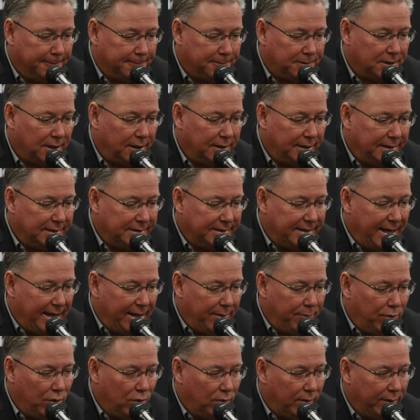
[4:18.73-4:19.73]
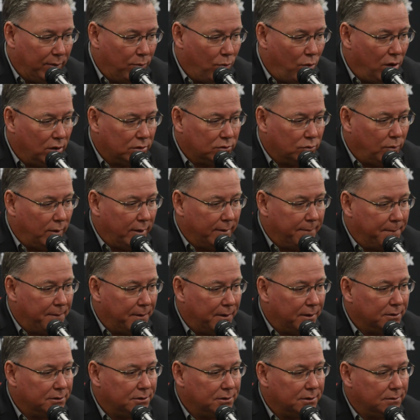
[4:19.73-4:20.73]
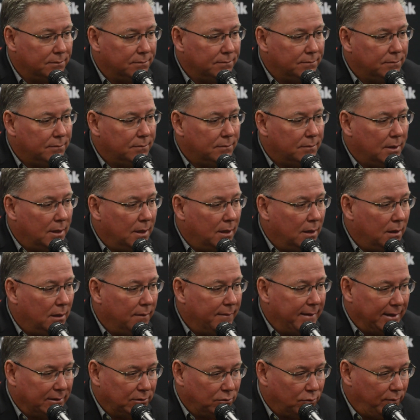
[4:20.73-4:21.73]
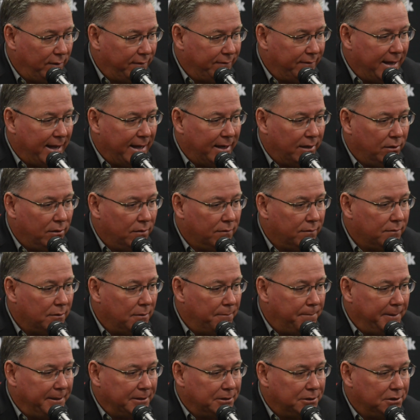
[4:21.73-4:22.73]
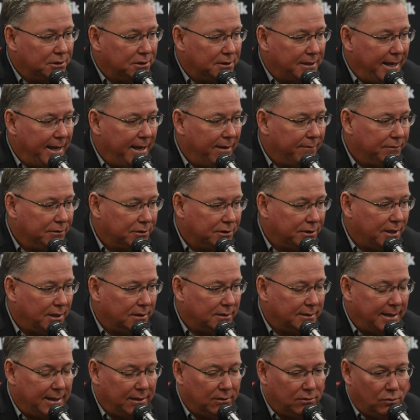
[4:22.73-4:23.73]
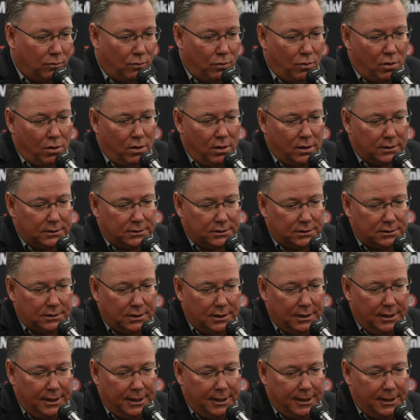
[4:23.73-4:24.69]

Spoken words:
Sunday's game, we only walked one person. That's what we've got to do from the pitching staff is cut down the walks.